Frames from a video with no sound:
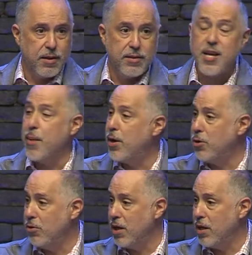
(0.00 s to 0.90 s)
time on
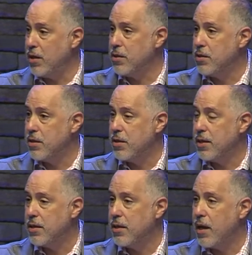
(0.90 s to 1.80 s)
your knees,
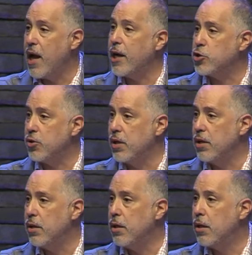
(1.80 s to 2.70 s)
actually
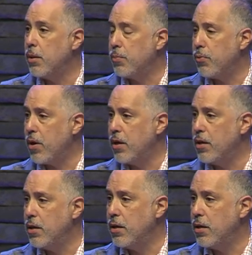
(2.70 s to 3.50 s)
praying.